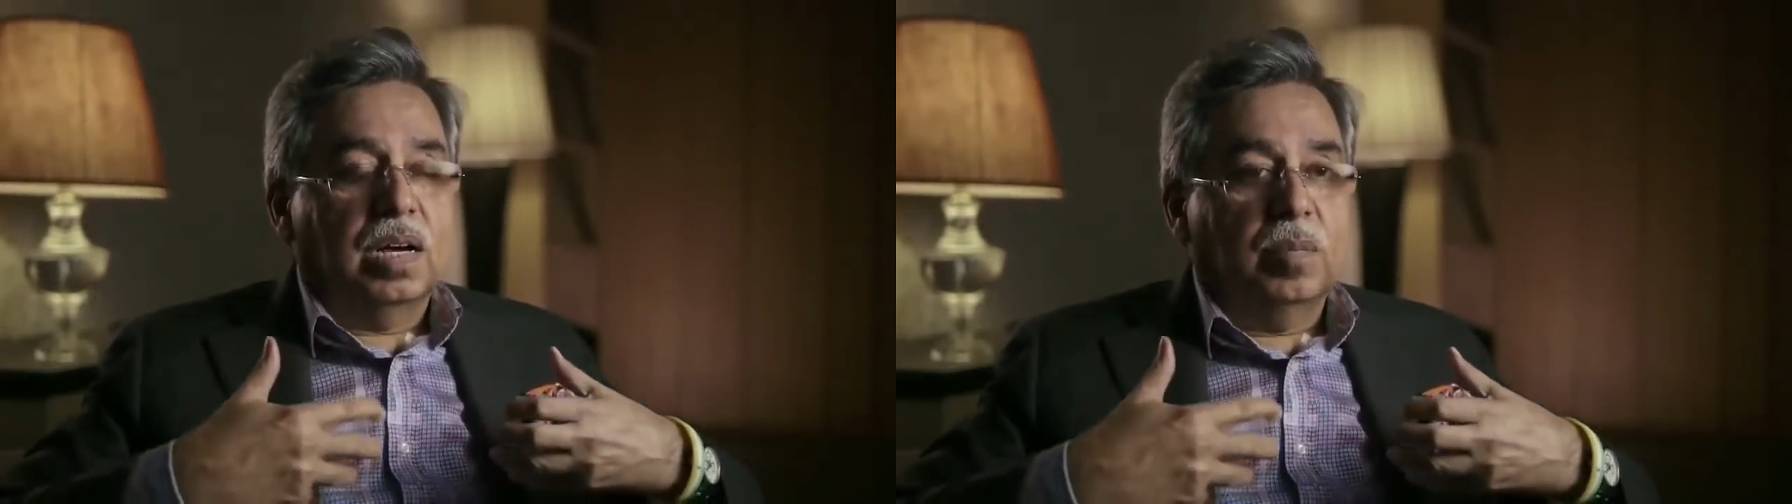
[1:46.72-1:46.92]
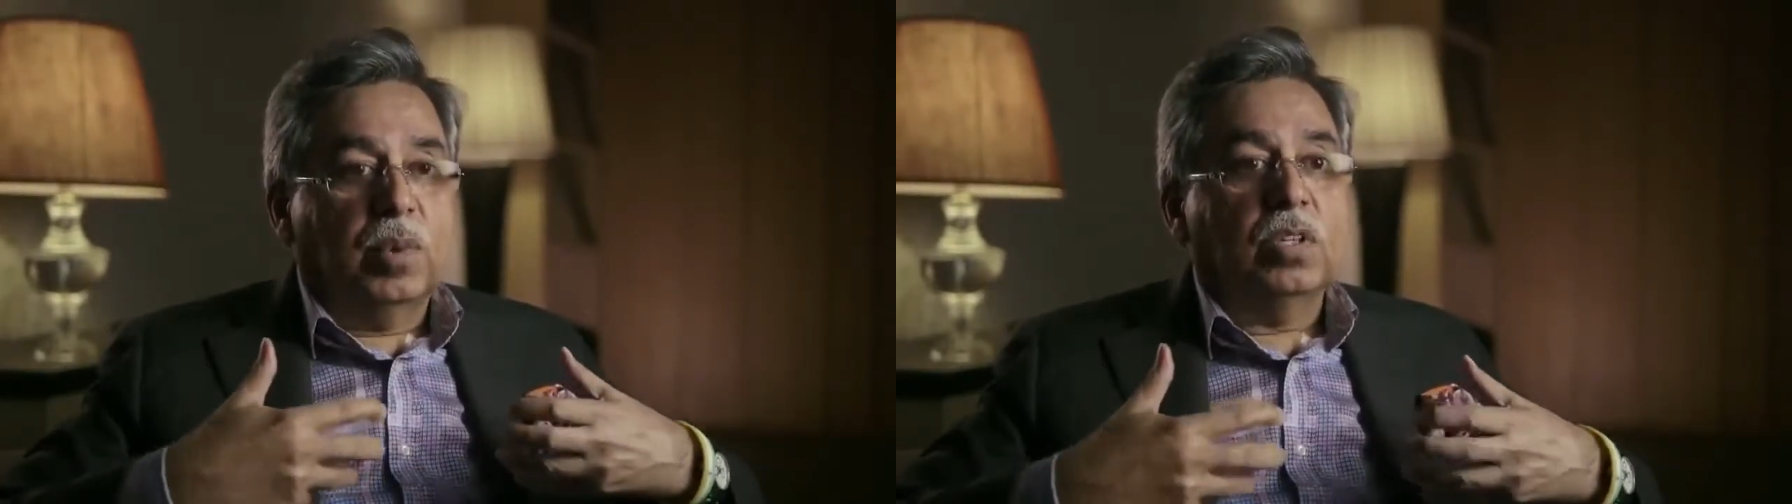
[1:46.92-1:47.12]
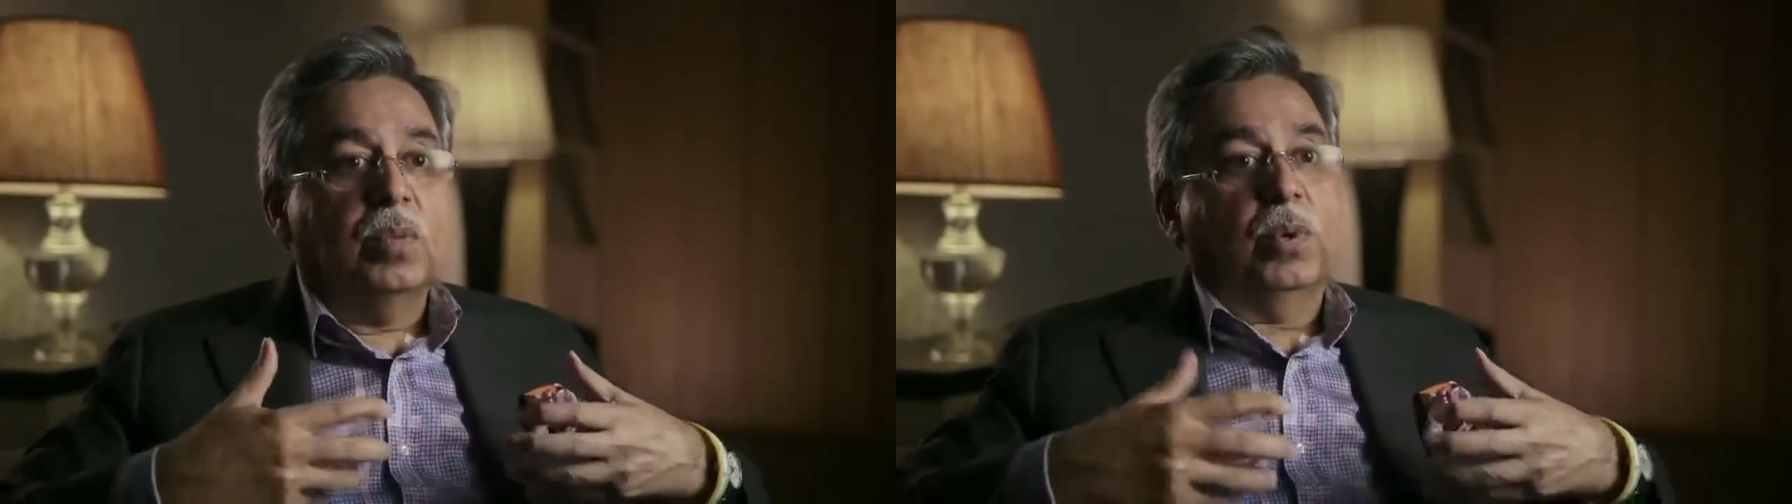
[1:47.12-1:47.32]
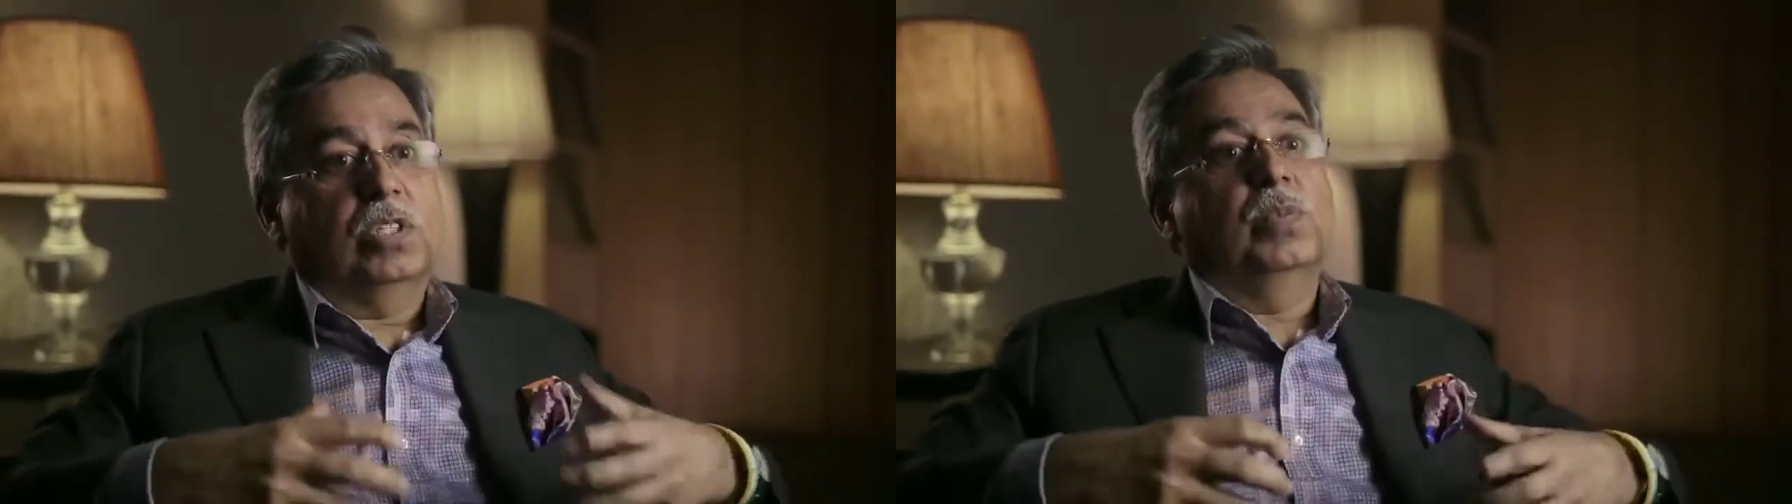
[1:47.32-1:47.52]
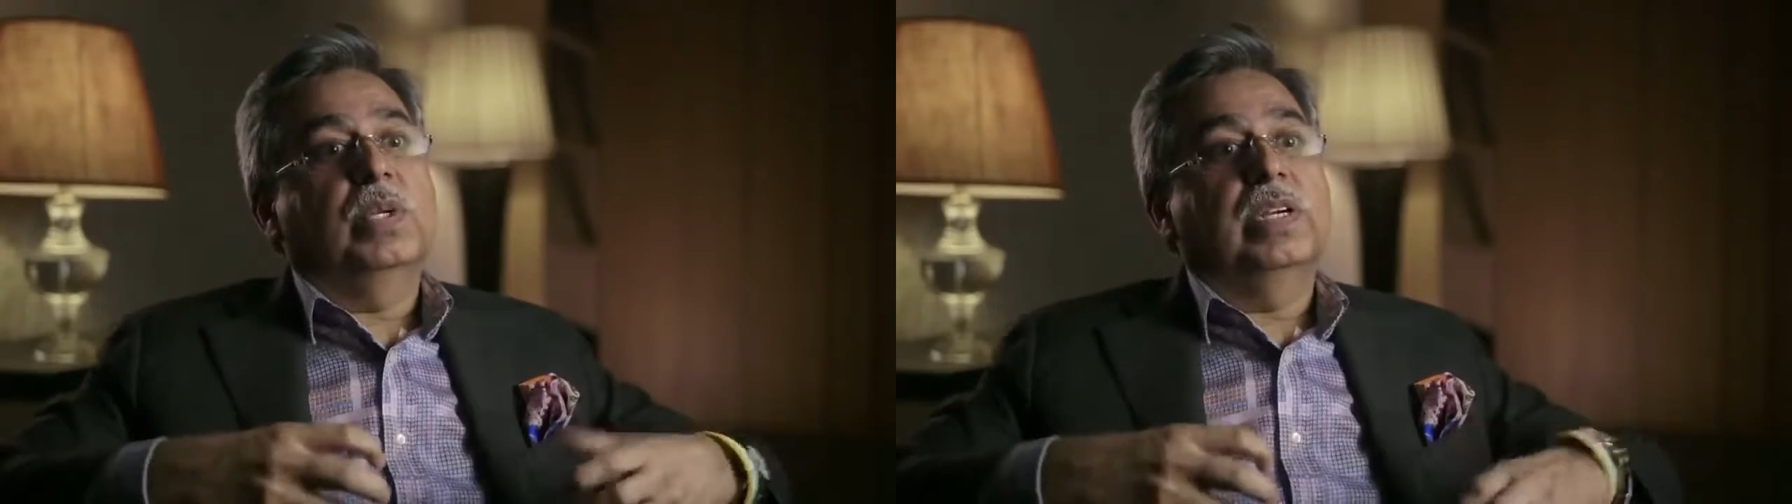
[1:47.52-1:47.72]
about the
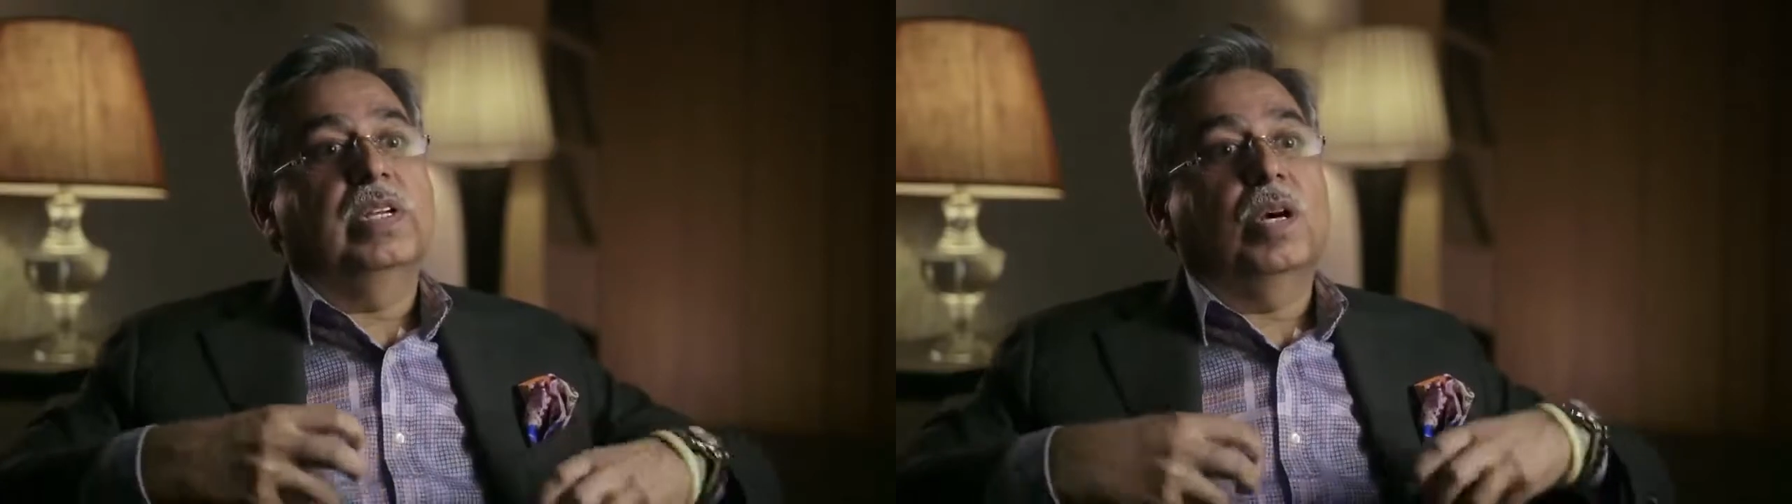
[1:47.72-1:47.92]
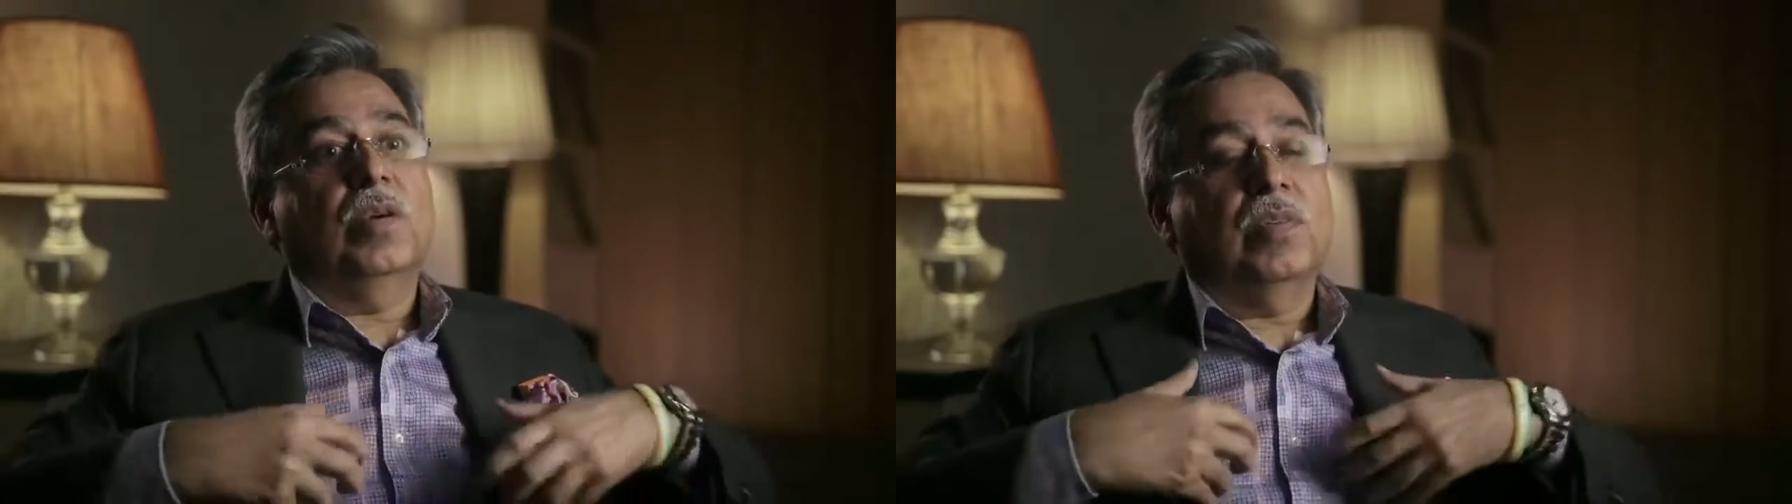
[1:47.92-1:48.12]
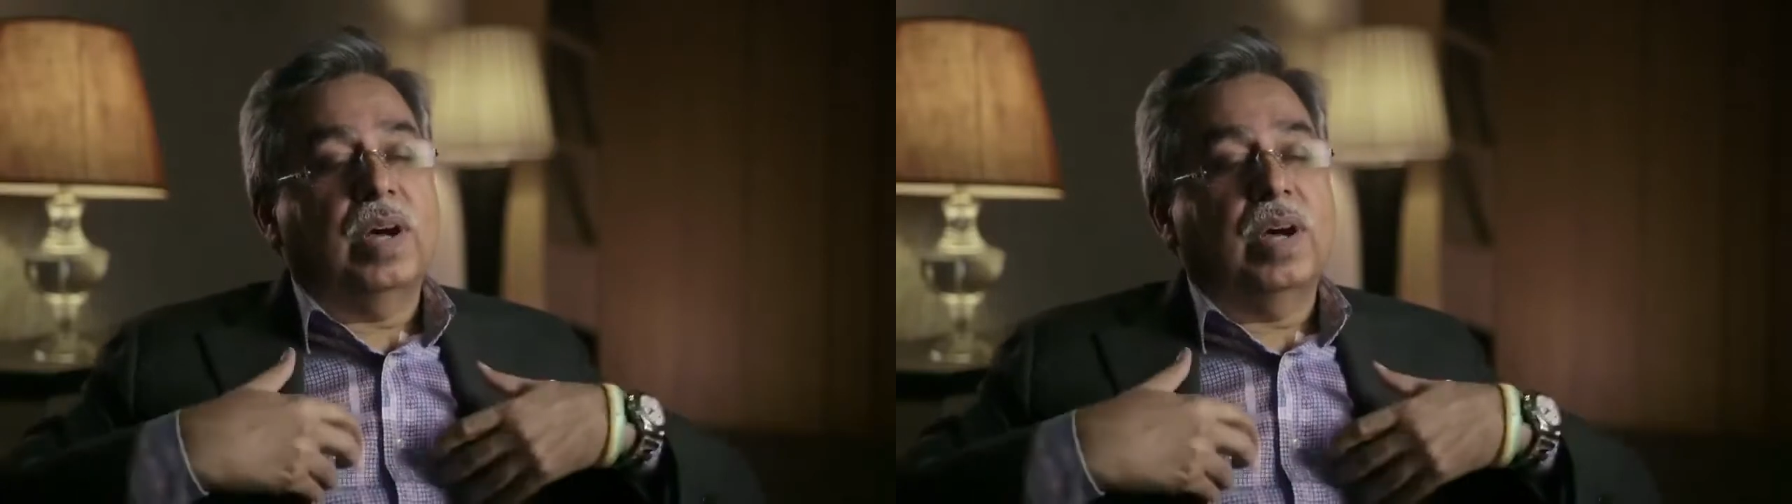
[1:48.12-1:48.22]
possibility of